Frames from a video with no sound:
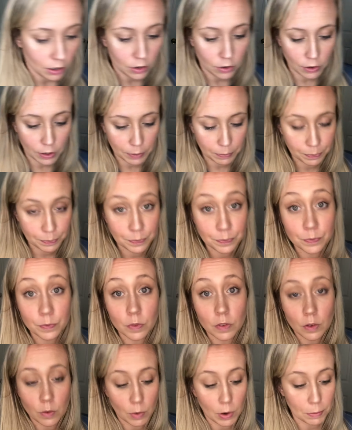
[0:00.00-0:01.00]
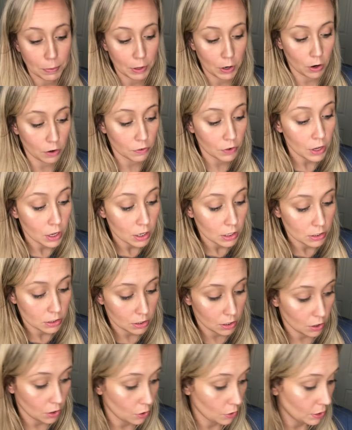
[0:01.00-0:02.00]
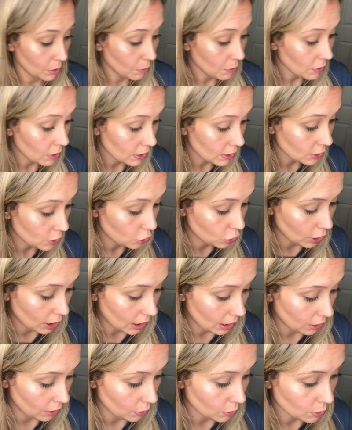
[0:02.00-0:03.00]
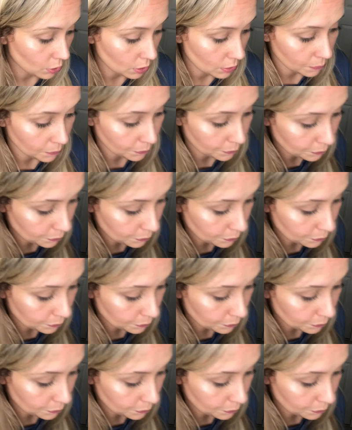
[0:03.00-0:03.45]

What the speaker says: All right, wipe that off. So then we've got the shadows.